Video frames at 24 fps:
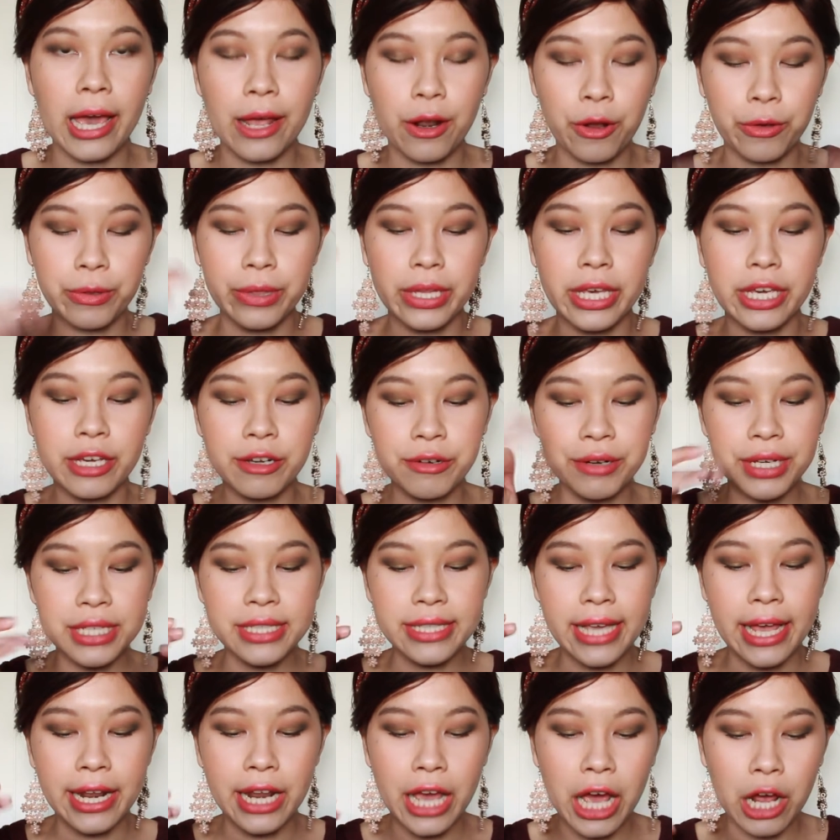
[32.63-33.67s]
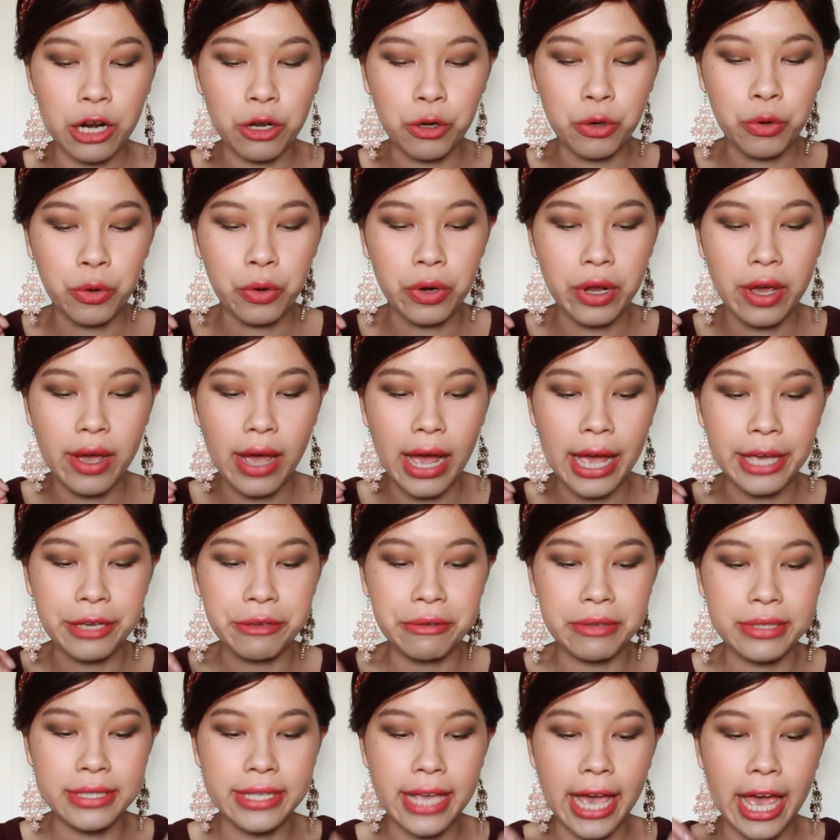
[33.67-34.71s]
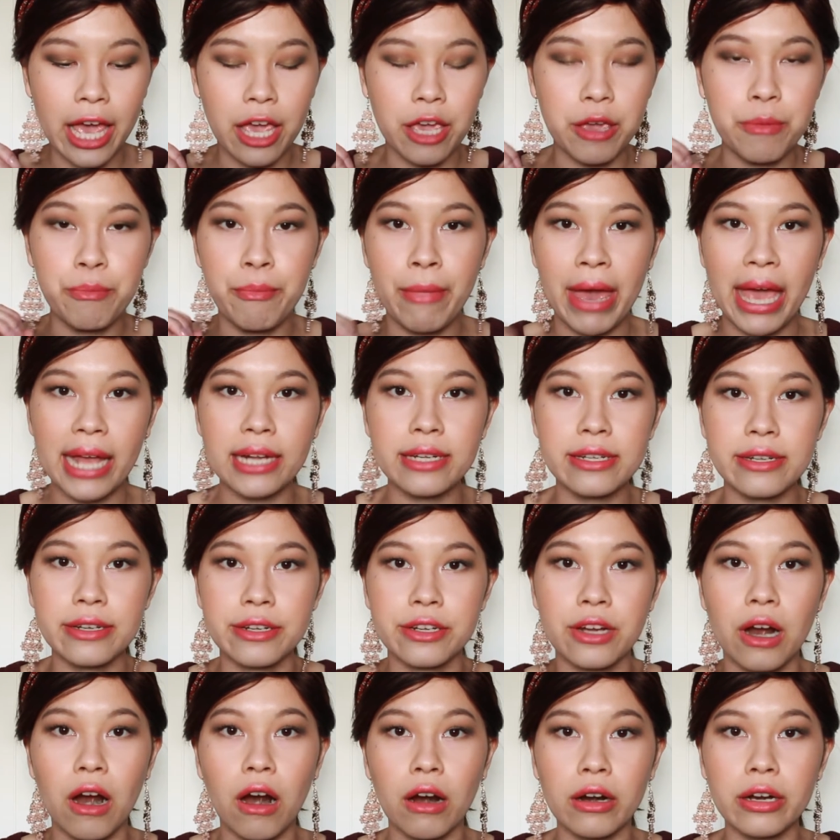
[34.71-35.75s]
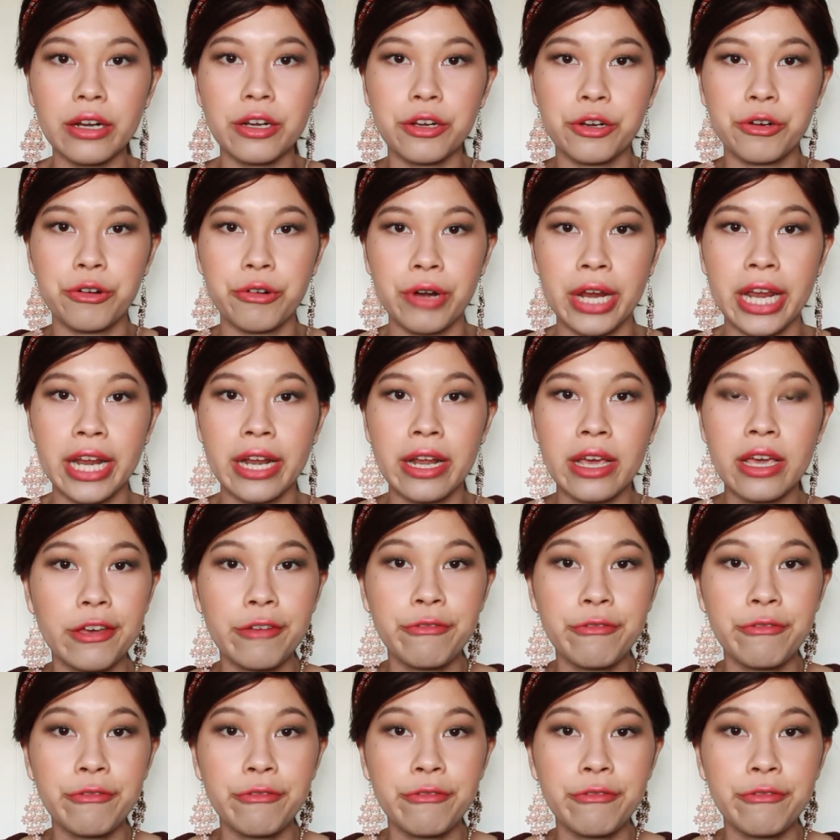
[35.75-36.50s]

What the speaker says: and on the crease and outer corner I use a matte dark green.